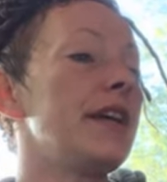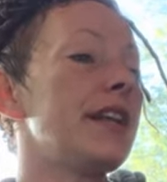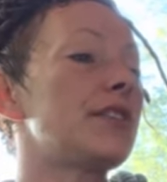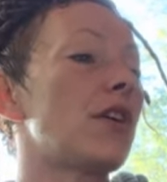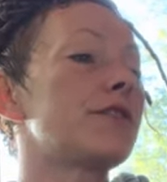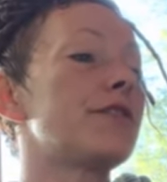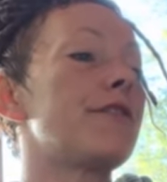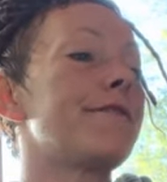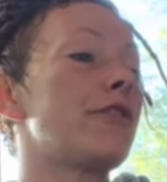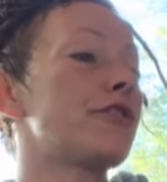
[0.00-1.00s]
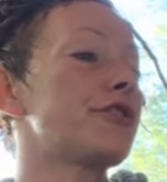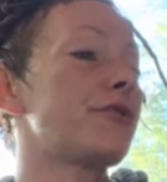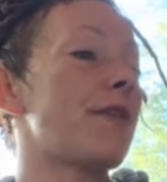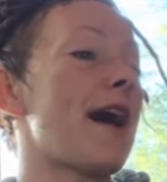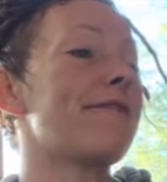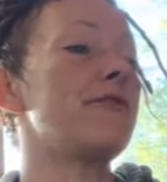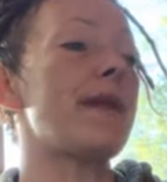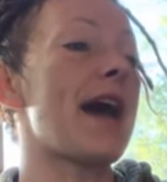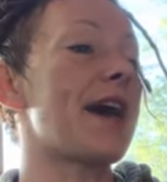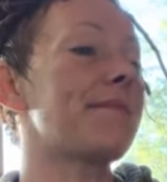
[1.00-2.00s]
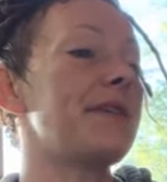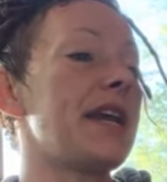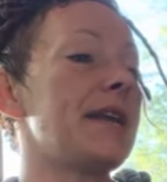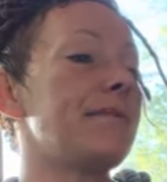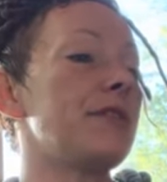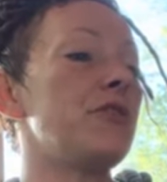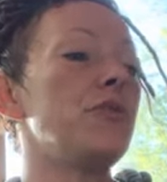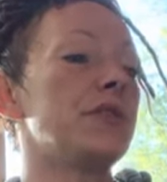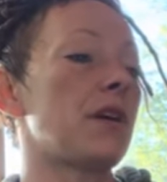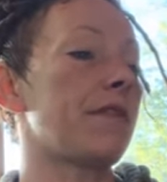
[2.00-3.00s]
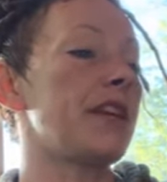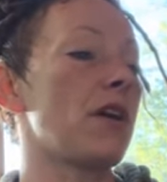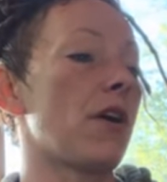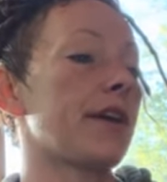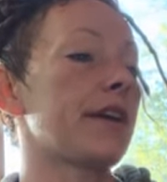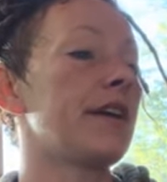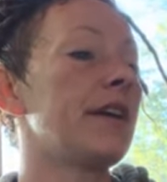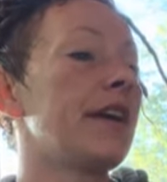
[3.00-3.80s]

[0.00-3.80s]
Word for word: it is also the first giraffe whom Adam named and who was on the ark.